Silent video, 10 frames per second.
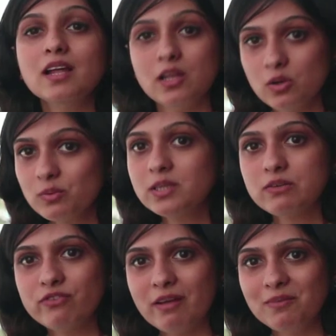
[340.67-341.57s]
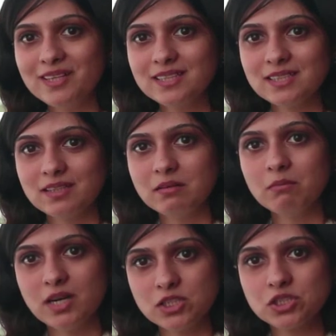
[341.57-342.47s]
along with their families in
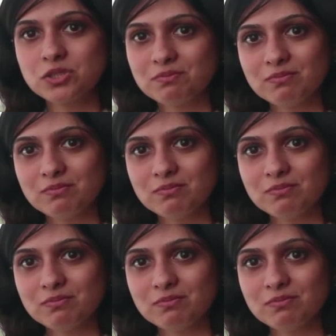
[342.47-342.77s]
March.